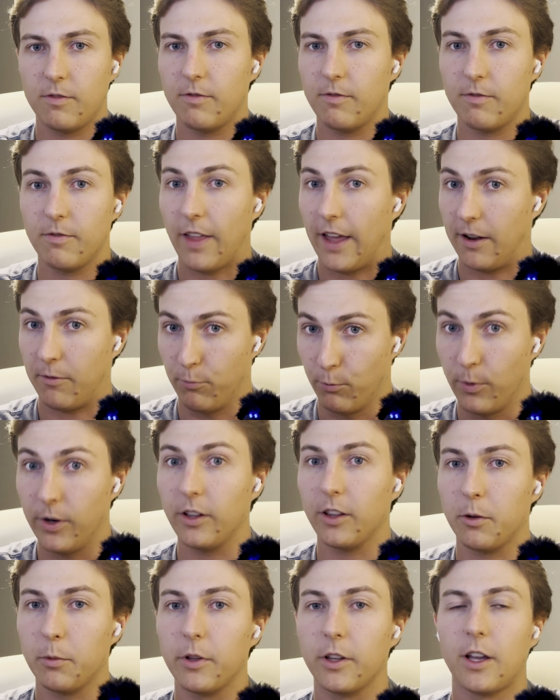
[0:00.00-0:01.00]
like
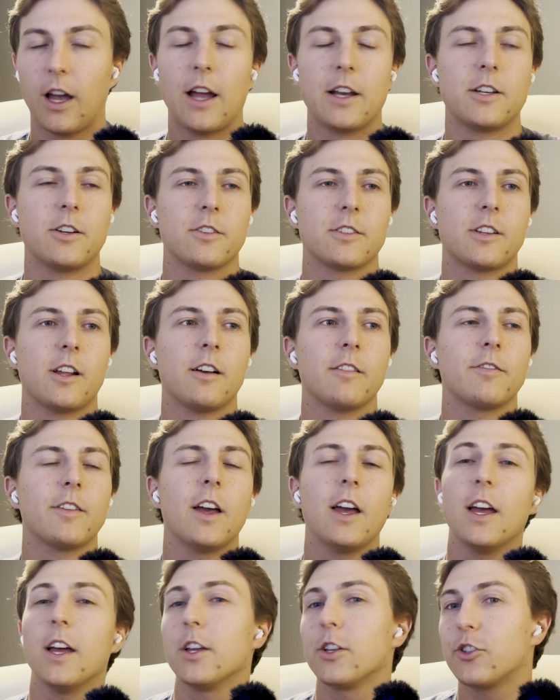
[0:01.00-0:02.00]
really, really high tier stuff.
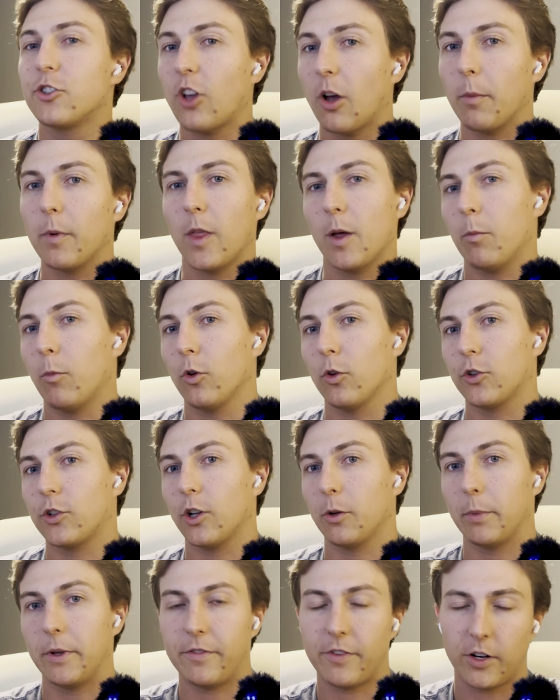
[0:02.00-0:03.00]
Some of them will
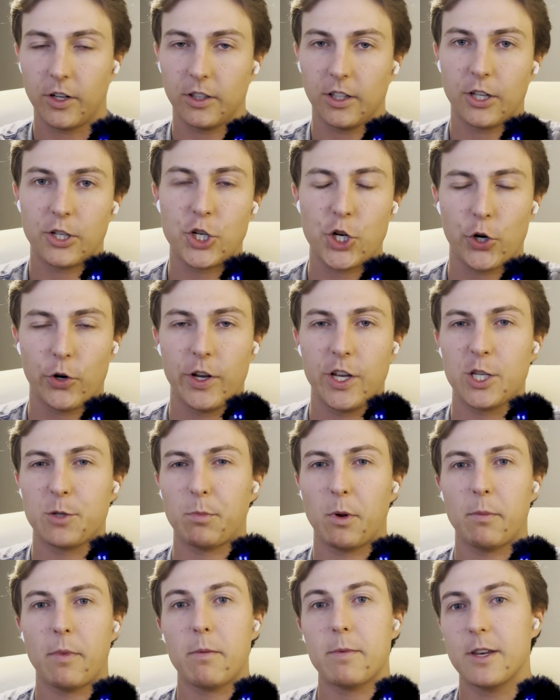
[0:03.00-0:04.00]
still be very luxurious,
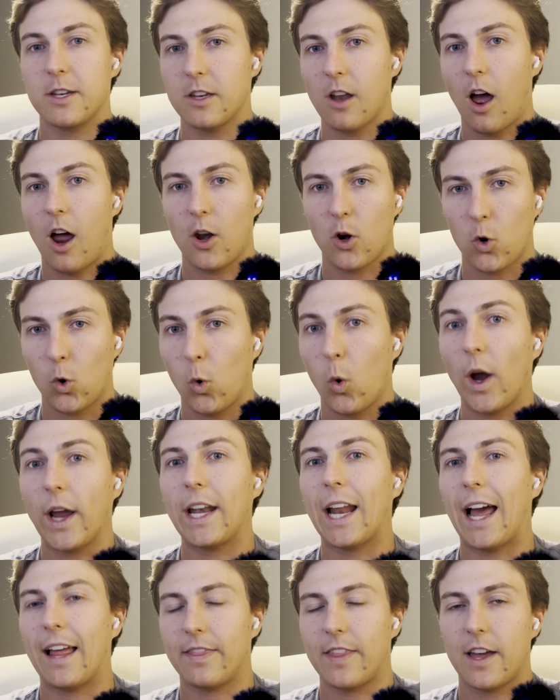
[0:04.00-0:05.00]
but maybe not
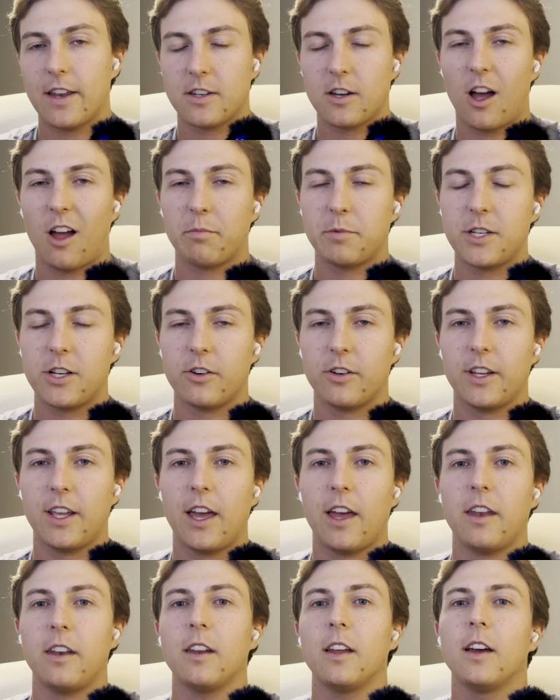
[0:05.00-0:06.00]
quite at that top tier
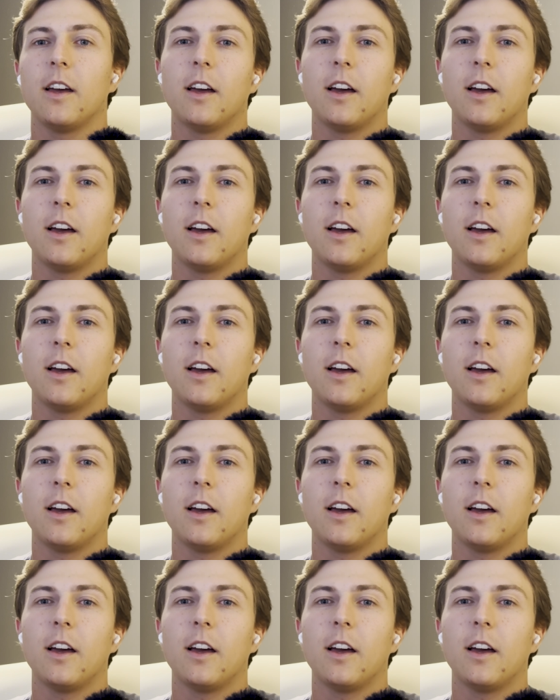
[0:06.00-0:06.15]
yet.